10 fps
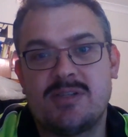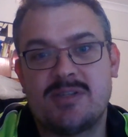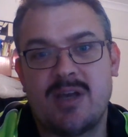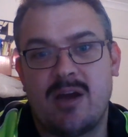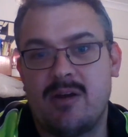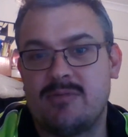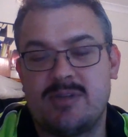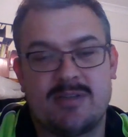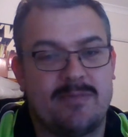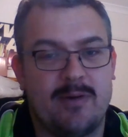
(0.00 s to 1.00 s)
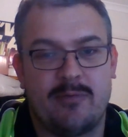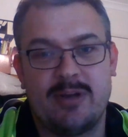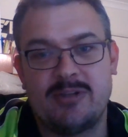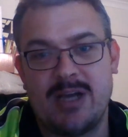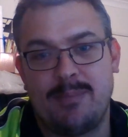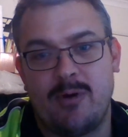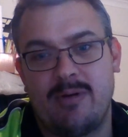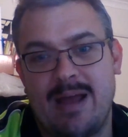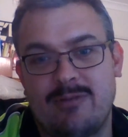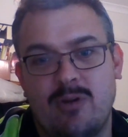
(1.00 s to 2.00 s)
So just feel free to jump
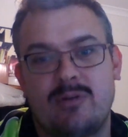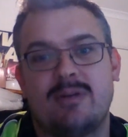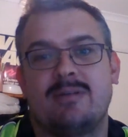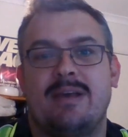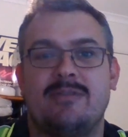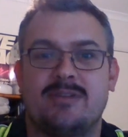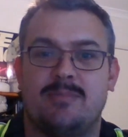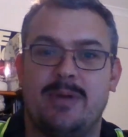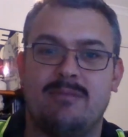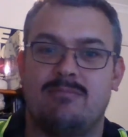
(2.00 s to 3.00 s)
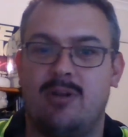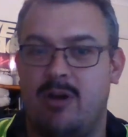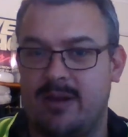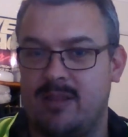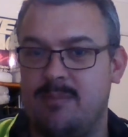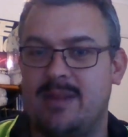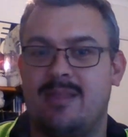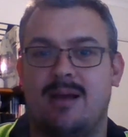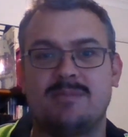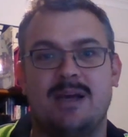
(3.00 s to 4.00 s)
on, have a look, give us the big like and the
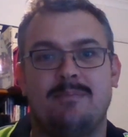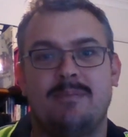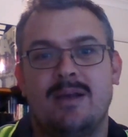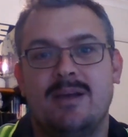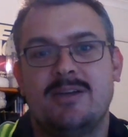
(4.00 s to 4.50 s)
big thumbs up.